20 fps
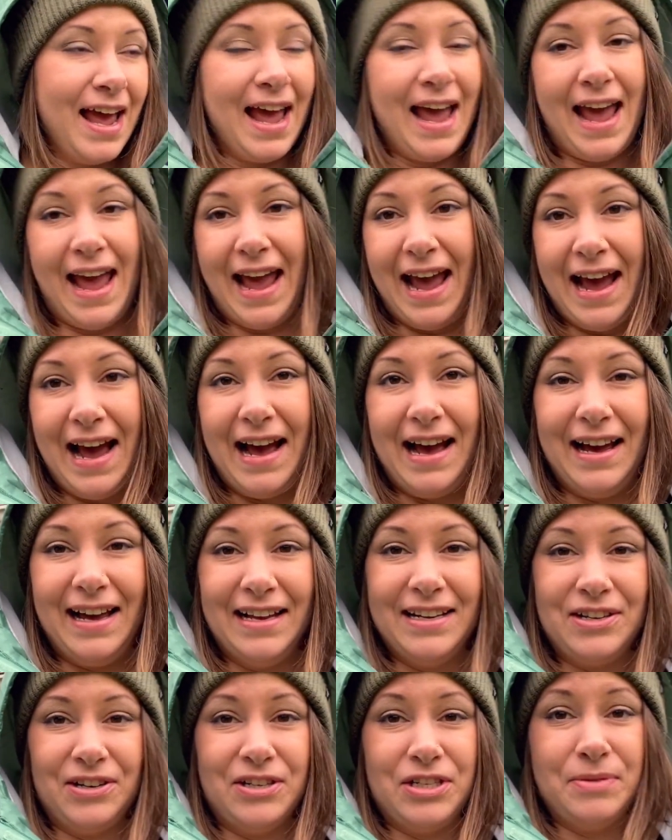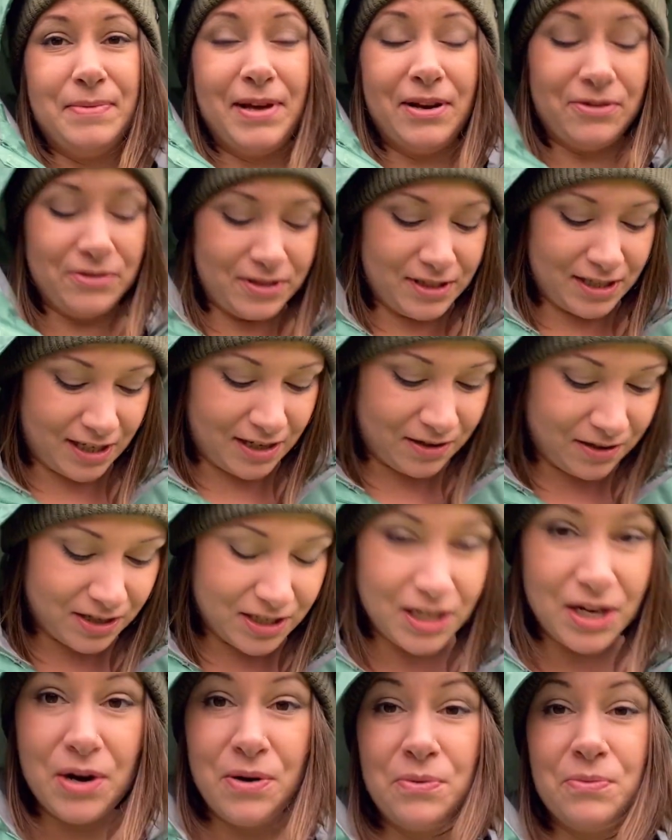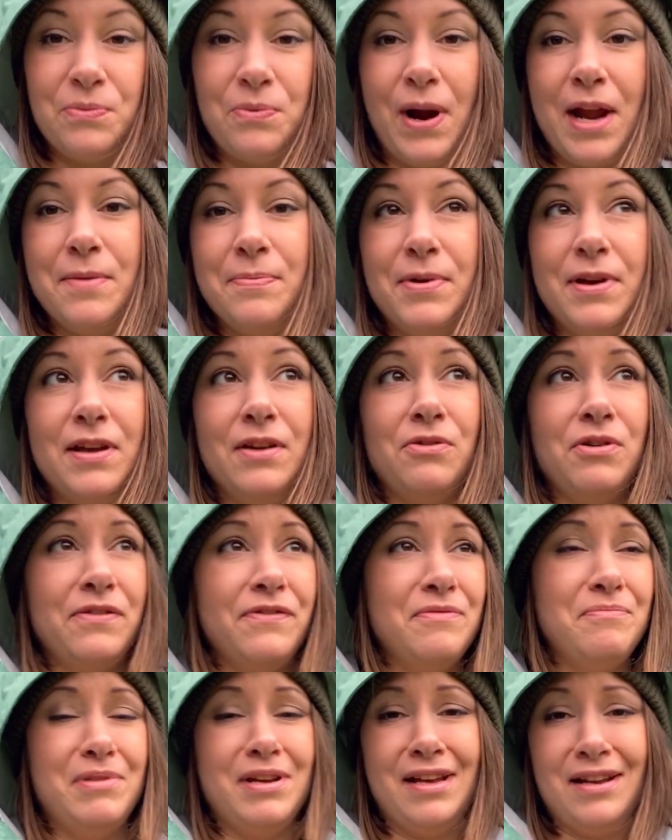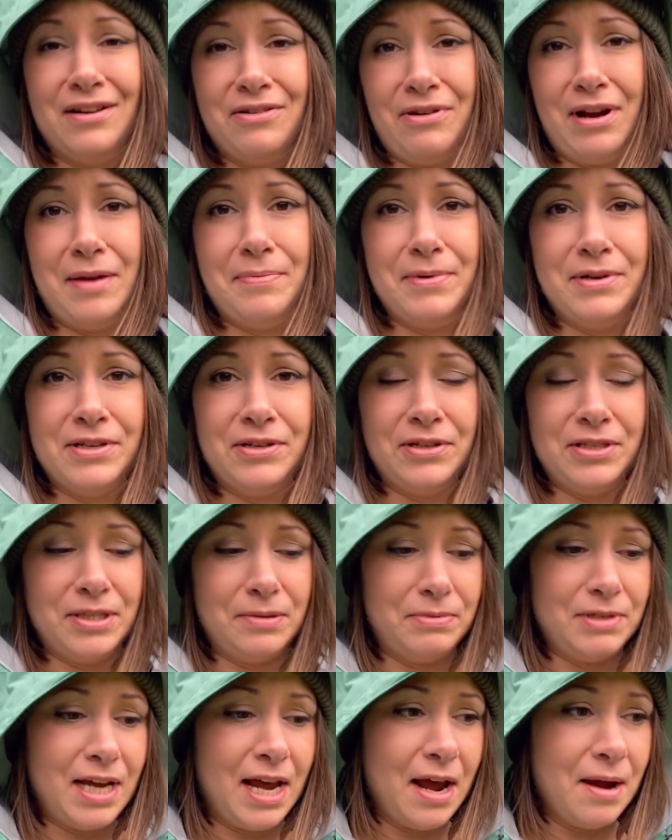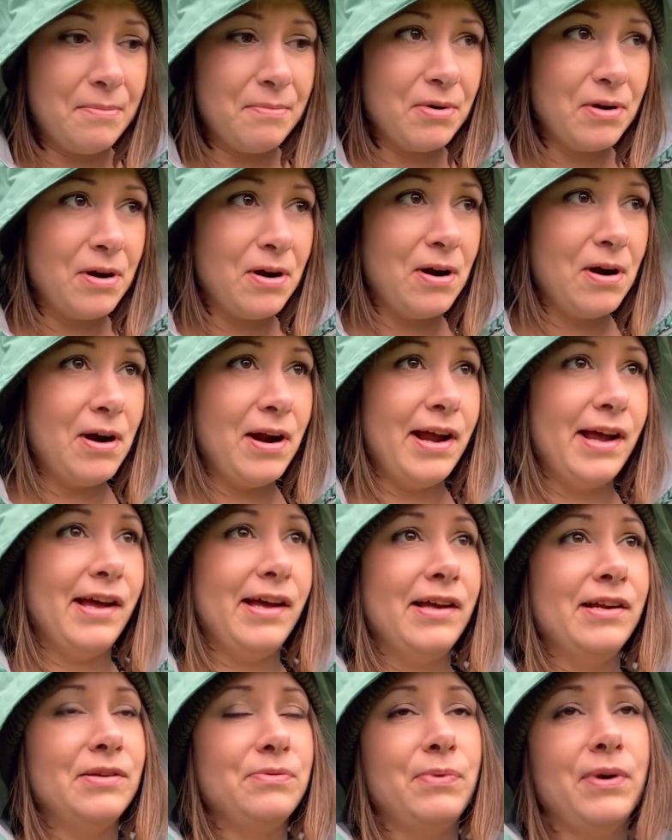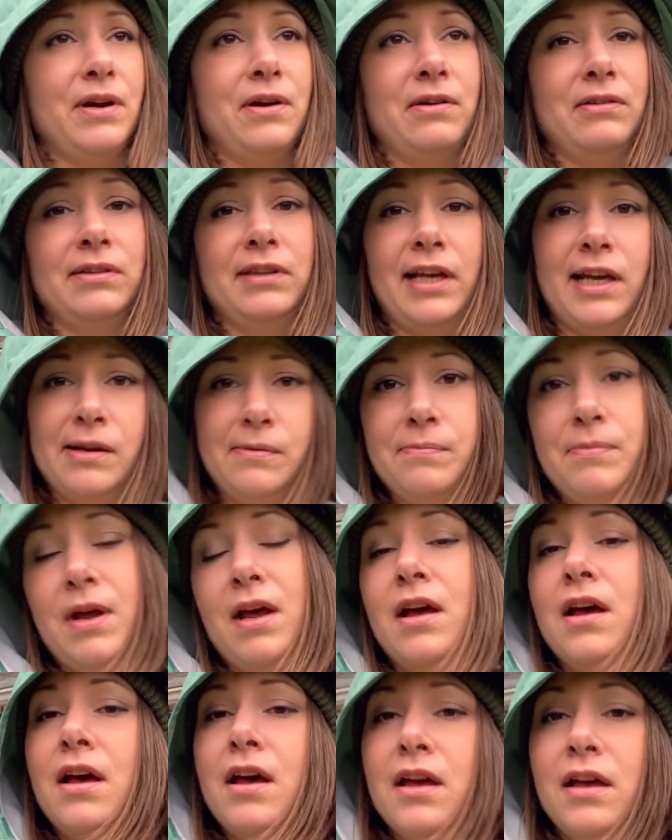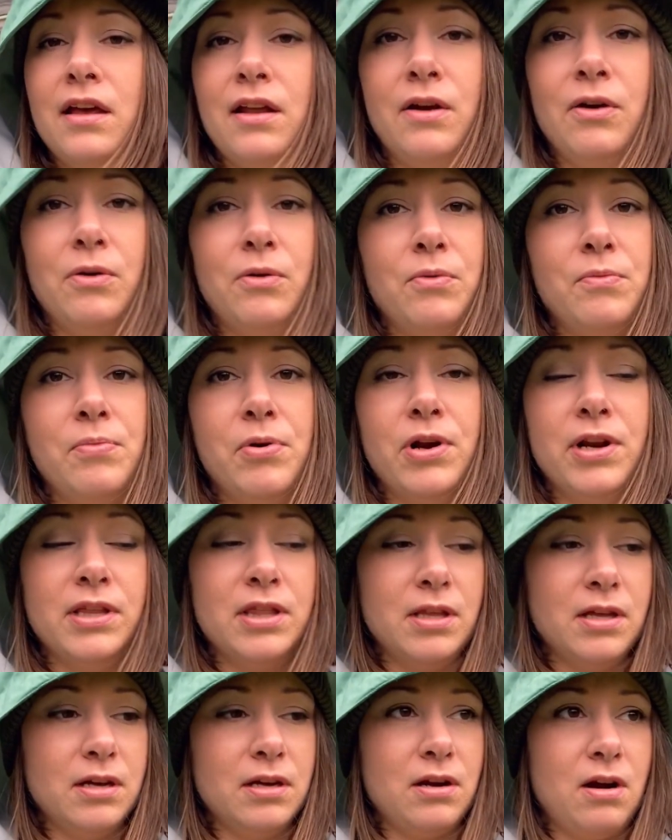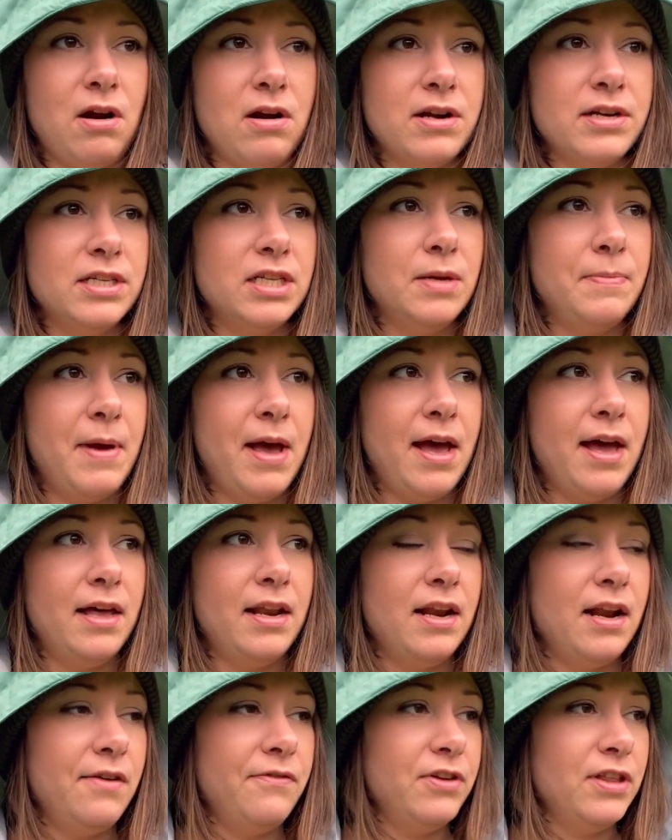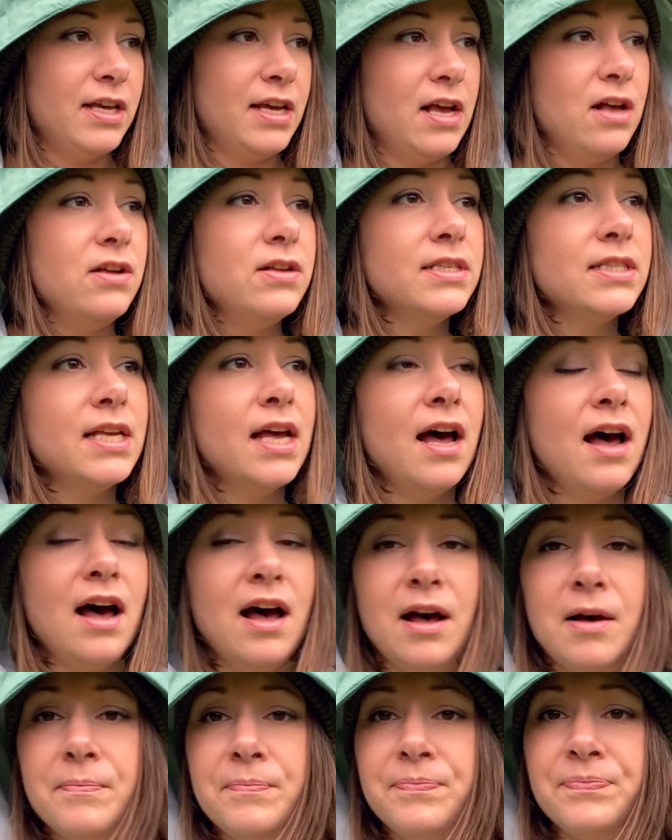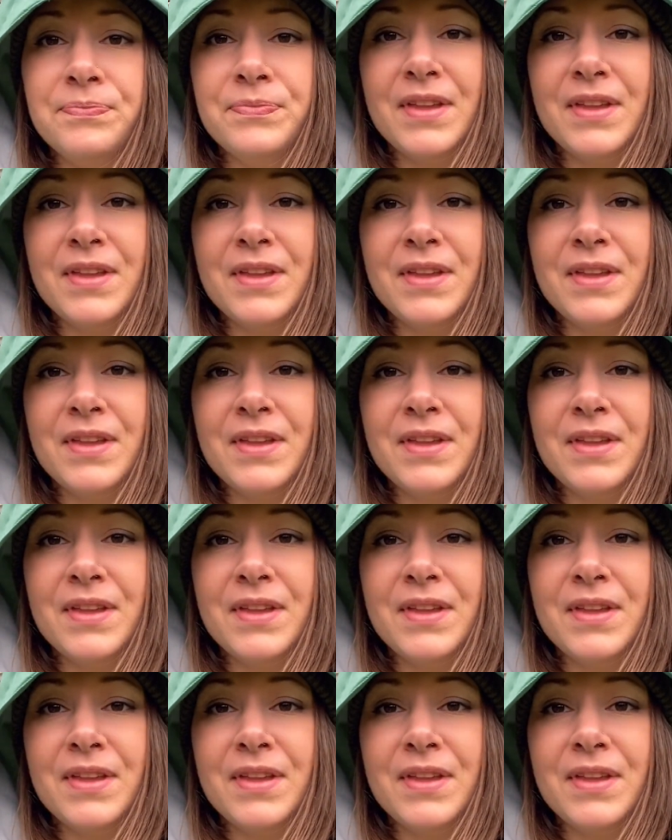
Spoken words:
and our tomatoes didn't ripen or even begin to ripen until September, and we are late, putting the garden to bed and everything else. And